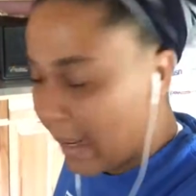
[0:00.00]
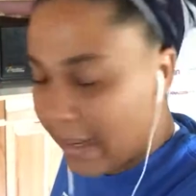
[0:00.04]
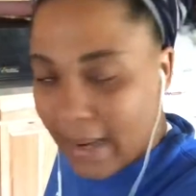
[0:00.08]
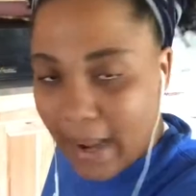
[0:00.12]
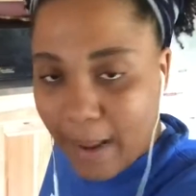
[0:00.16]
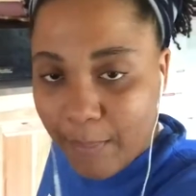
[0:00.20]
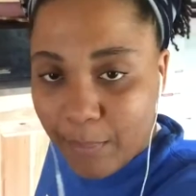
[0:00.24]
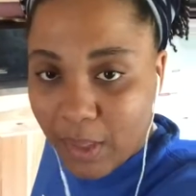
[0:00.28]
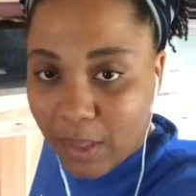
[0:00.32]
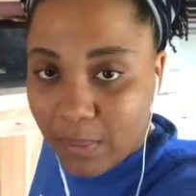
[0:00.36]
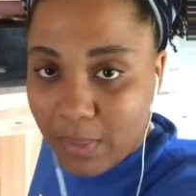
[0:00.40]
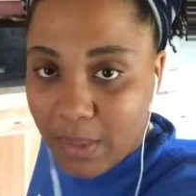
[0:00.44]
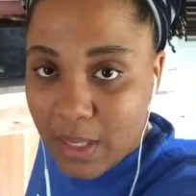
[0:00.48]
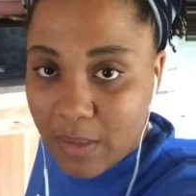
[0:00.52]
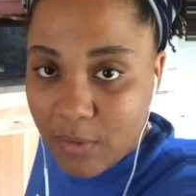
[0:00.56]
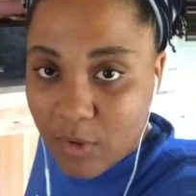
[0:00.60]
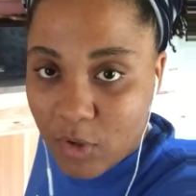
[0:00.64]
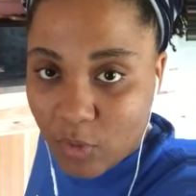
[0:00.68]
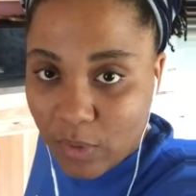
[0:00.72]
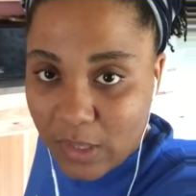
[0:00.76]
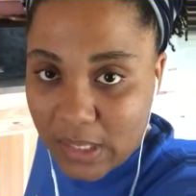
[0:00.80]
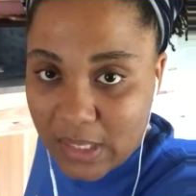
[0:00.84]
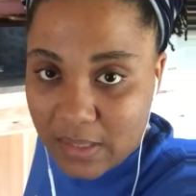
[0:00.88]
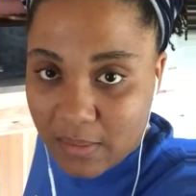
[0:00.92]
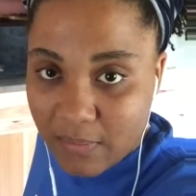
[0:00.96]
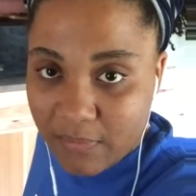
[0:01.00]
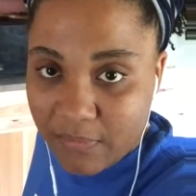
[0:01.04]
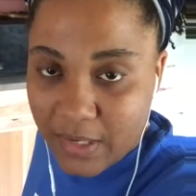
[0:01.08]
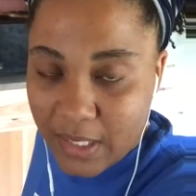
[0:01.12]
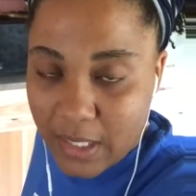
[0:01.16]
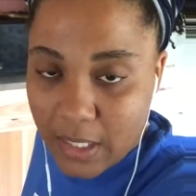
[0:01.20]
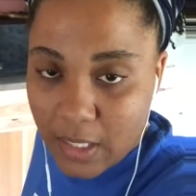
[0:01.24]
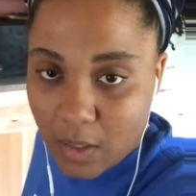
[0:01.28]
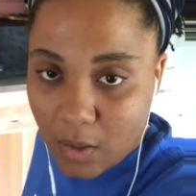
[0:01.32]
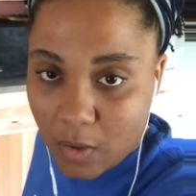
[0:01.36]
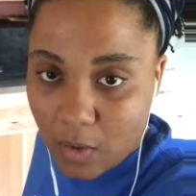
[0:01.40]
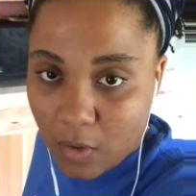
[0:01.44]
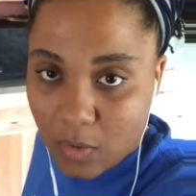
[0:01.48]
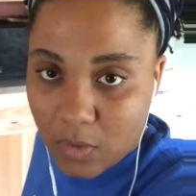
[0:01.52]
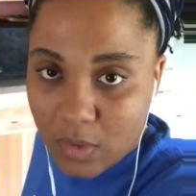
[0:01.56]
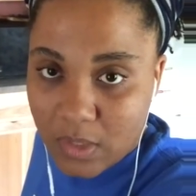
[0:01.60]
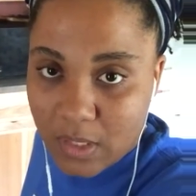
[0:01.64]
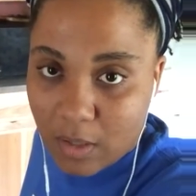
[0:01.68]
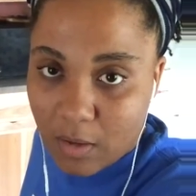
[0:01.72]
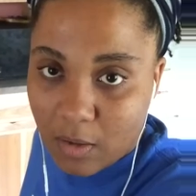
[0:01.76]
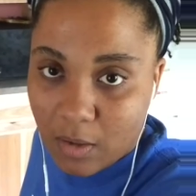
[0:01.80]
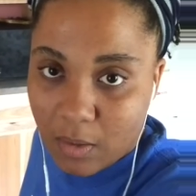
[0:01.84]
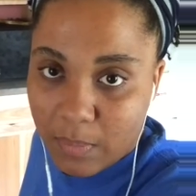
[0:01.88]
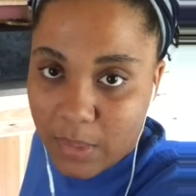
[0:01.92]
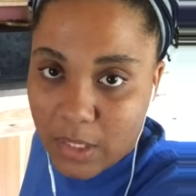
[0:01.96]
I'm going to be doing some videos
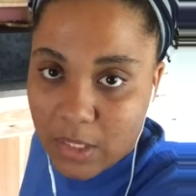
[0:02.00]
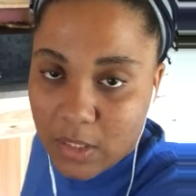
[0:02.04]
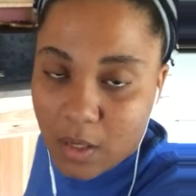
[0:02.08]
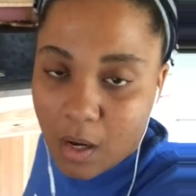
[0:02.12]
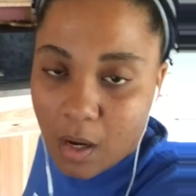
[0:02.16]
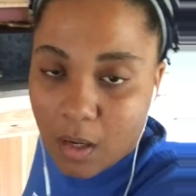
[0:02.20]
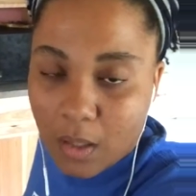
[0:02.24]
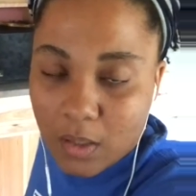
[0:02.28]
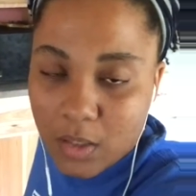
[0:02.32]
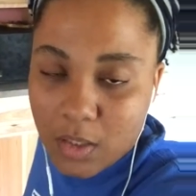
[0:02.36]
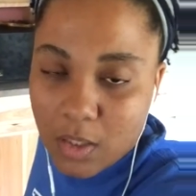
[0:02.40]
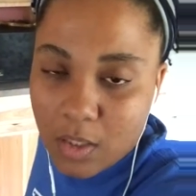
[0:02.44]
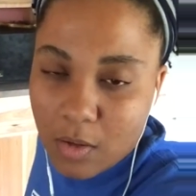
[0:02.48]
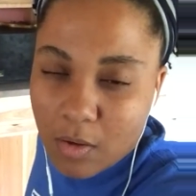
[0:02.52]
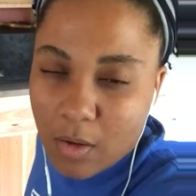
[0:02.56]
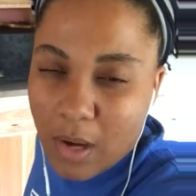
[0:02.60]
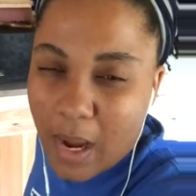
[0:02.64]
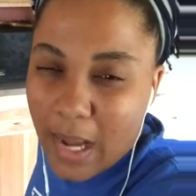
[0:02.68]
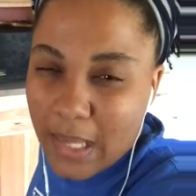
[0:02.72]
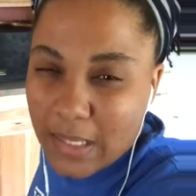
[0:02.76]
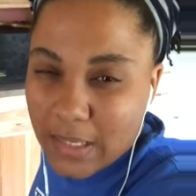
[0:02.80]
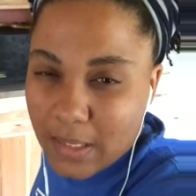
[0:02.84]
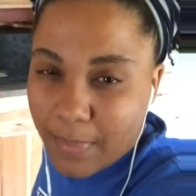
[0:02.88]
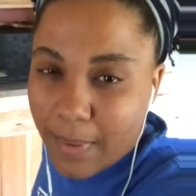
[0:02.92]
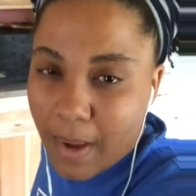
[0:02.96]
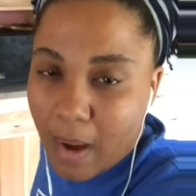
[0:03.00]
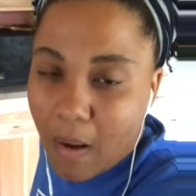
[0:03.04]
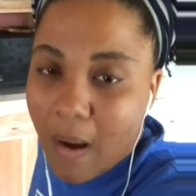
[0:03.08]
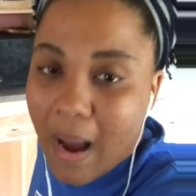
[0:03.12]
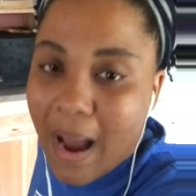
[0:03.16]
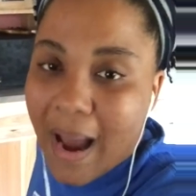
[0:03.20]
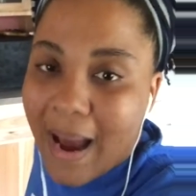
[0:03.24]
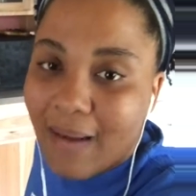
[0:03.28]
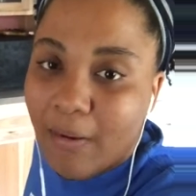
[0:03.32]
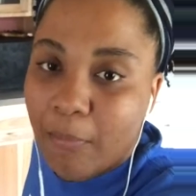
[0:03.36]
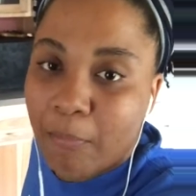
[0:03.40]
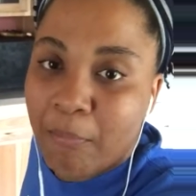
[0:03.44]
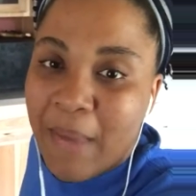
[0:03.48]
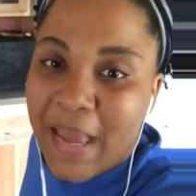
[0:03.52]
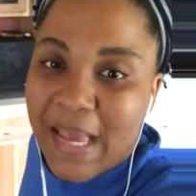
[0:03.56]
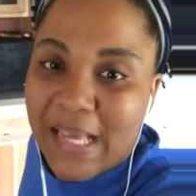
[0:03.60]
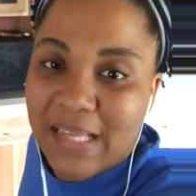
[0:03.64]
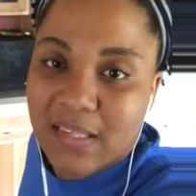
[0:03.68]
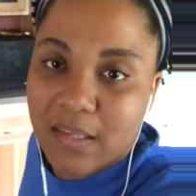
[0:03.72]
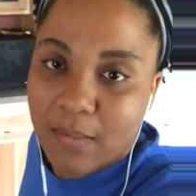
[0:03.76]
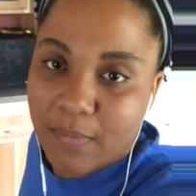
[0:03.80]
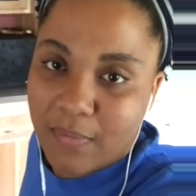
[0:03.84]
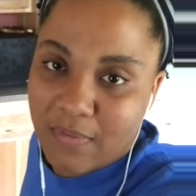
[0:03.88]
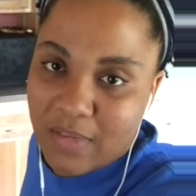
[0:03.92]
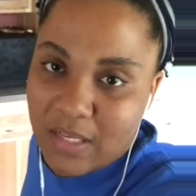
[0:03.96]
that are going to be talking to you guys about how to
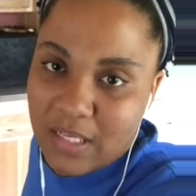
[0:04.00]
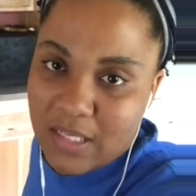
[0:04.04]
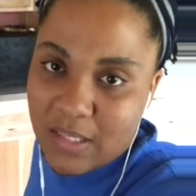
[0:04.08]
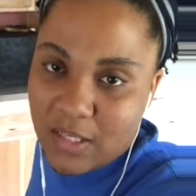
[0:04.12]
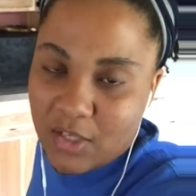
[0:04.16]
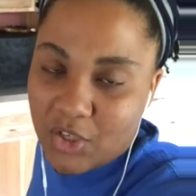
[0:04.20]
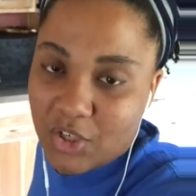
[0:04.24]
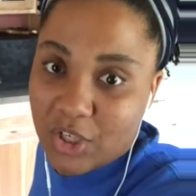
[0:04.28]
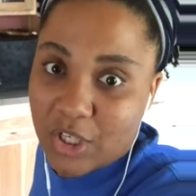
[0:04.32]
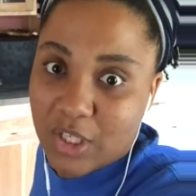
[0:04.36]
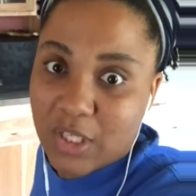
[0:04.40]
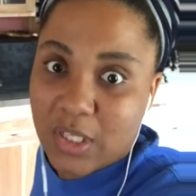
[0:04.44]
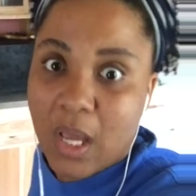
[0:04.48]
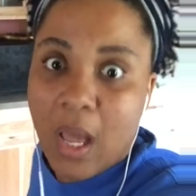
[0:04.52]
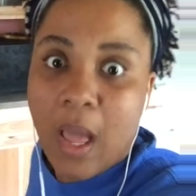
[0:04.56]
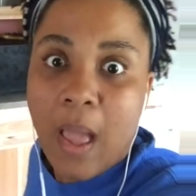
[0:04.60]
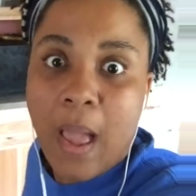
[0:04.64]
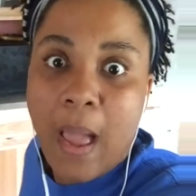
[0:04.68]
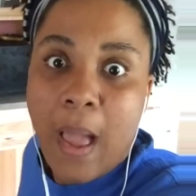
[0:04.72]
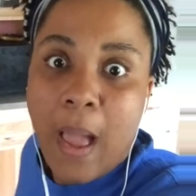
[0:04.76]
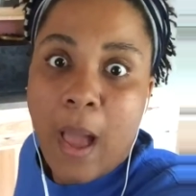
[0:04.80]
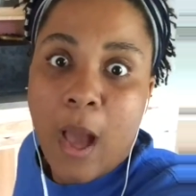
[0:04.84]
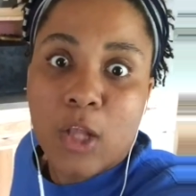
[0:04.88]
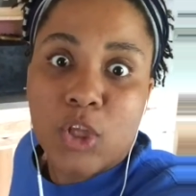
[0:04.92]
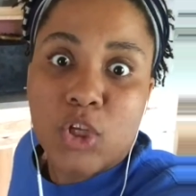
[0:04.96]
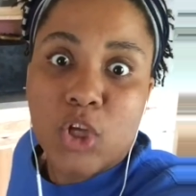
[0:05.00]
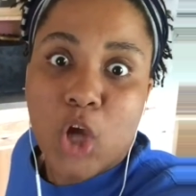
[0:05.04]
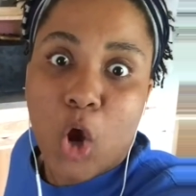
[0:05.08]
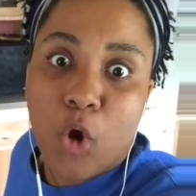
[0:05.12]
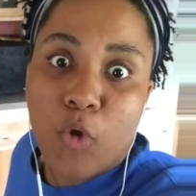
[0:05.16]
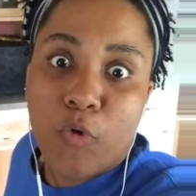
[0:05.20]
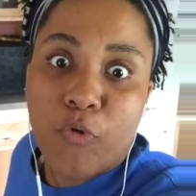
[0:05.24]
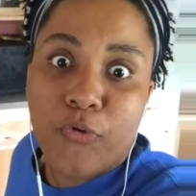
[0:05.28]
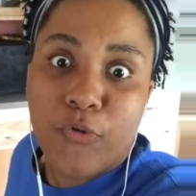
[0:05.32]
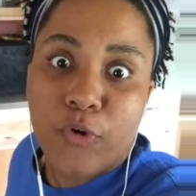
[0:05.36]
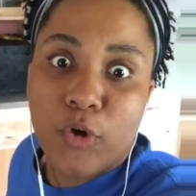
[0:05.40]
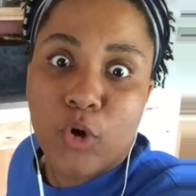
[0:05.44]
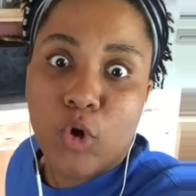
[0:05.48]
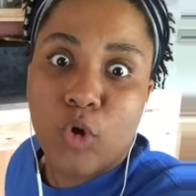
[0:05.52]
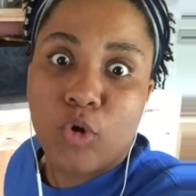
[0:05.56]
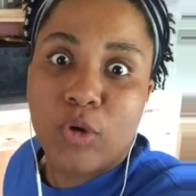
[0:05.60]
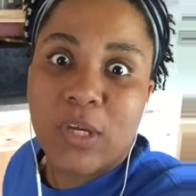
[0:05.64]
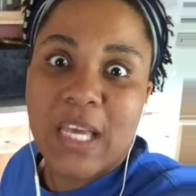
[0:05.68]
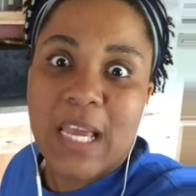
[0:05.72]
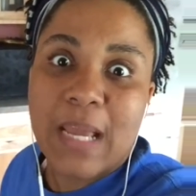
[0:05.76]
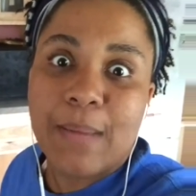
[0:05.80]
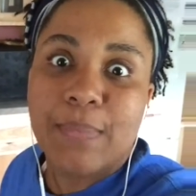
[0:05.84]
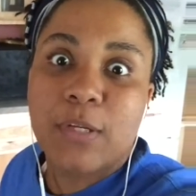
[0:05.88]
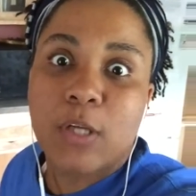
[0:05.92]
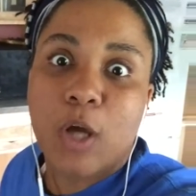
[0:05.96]
make some of these dishes. Tofu,
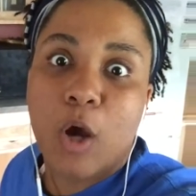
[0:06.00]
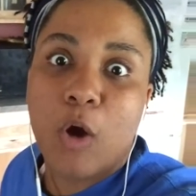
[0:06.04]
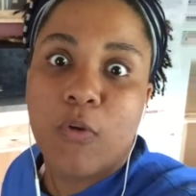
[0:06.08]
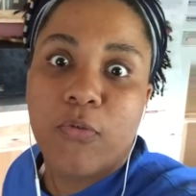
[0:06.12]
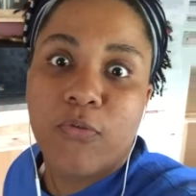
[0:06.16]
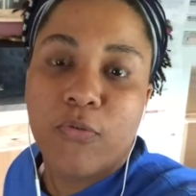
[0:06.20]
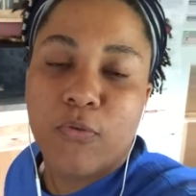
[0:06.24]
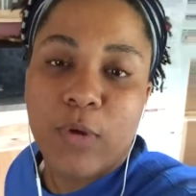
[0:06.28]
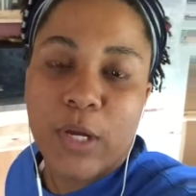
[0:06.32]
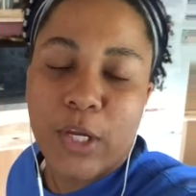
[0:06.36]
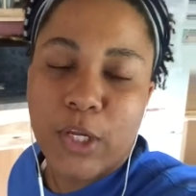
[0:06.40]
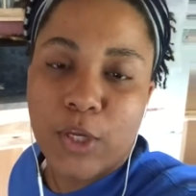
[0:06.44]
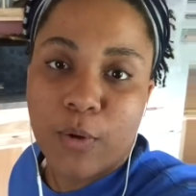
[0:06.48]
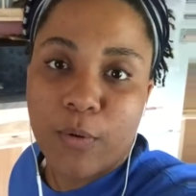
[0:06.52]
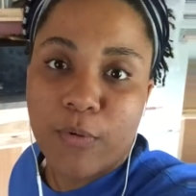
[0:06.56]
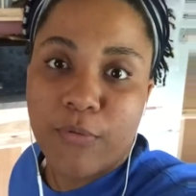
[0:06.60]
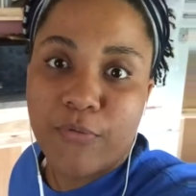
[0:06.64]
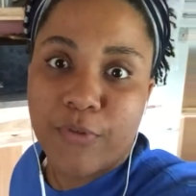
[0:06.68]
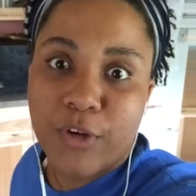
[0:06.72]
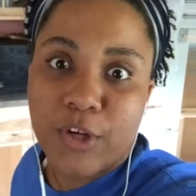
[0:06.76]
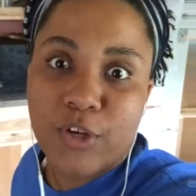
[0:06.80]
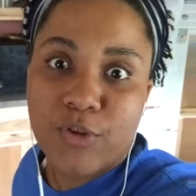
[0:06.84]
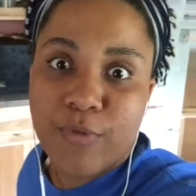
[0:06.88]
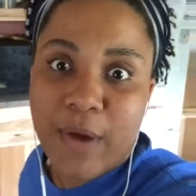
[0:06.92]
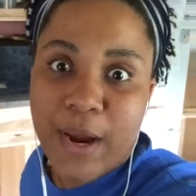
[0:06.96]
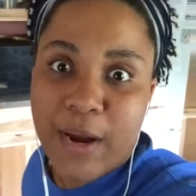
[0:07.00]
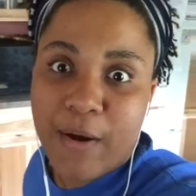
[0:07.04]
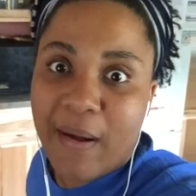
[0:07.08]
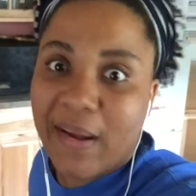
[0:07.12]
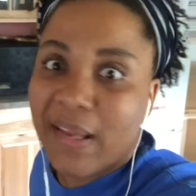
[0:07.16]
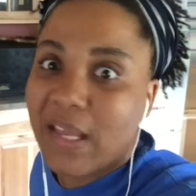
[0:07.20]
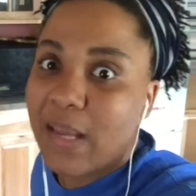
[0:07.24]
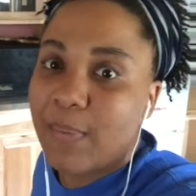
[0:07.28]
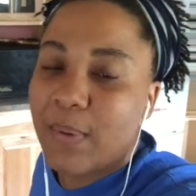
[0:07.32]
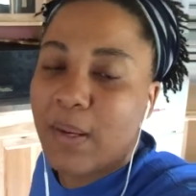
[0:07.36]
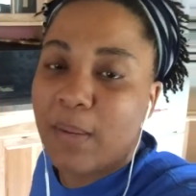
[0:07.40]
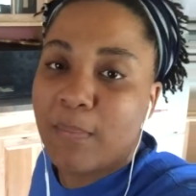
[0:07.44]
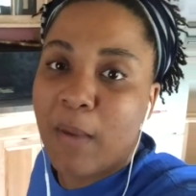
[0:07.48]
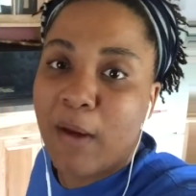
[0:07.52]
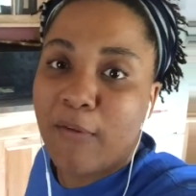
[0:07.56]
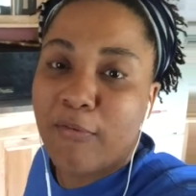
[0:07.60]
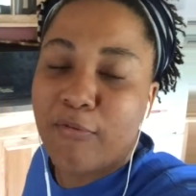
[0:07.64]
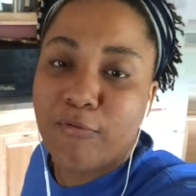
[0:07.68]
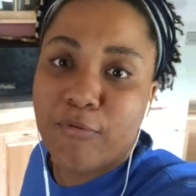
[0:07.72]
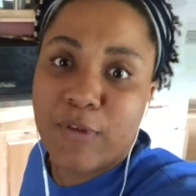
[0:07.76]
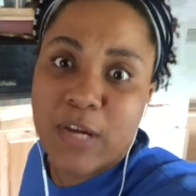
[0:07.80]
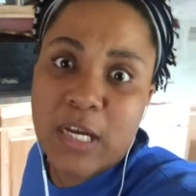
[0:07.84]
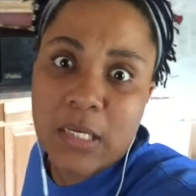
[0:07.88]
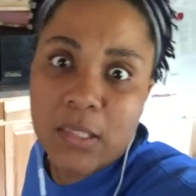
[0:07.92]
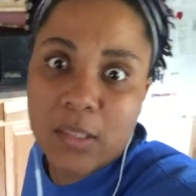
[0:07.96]
keep tofu in your refrigerator. I keep it in my
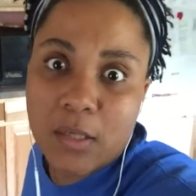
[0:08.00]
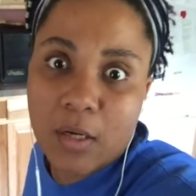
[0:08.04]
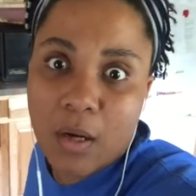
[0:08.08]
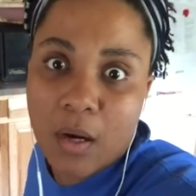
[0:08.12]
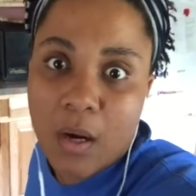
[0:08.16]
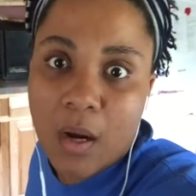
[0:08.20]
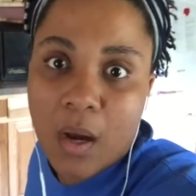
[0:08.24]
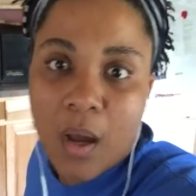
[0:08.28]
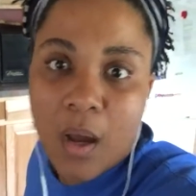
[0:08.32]
freezer.